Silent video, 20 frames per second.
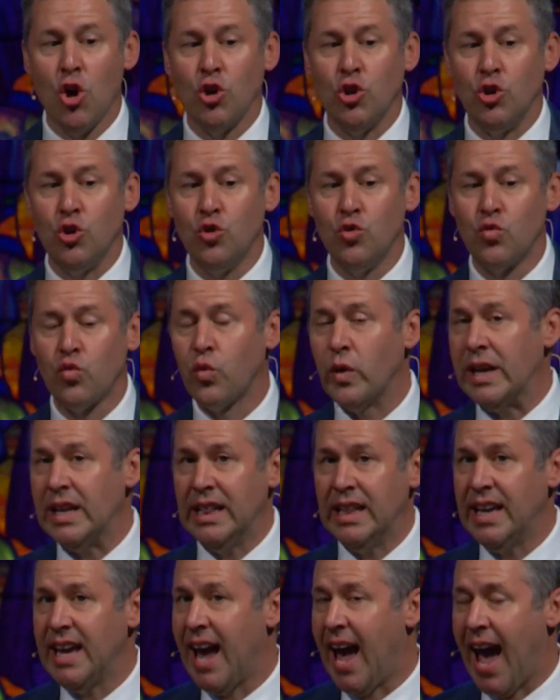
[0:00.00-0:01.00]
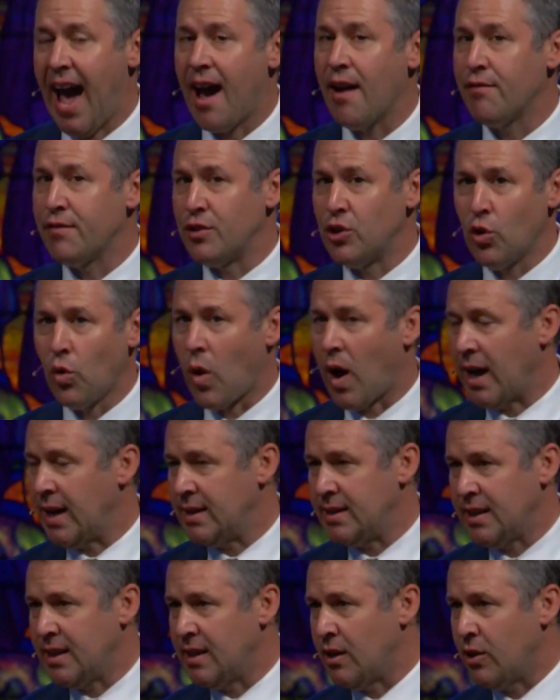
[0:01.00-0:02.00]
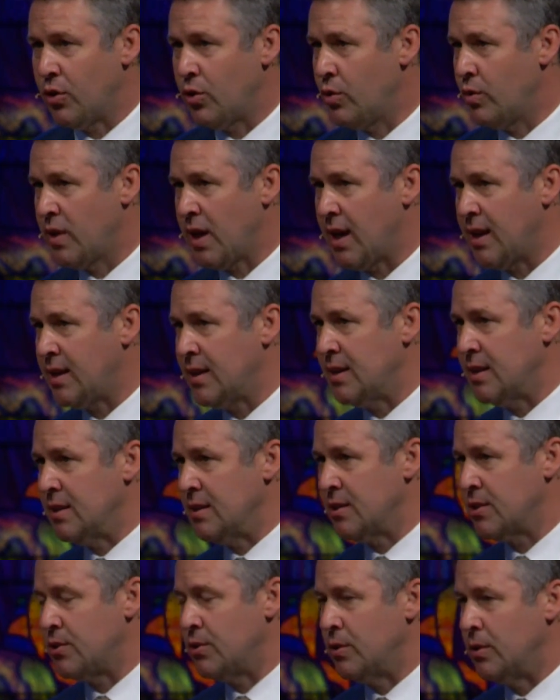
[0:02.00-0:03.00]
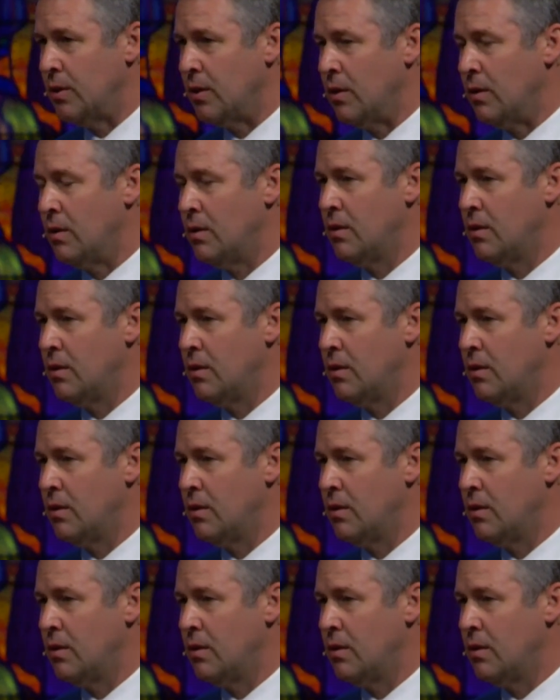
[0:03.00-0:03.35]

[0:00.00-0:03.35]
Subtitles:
You really have no idea who that is, do you?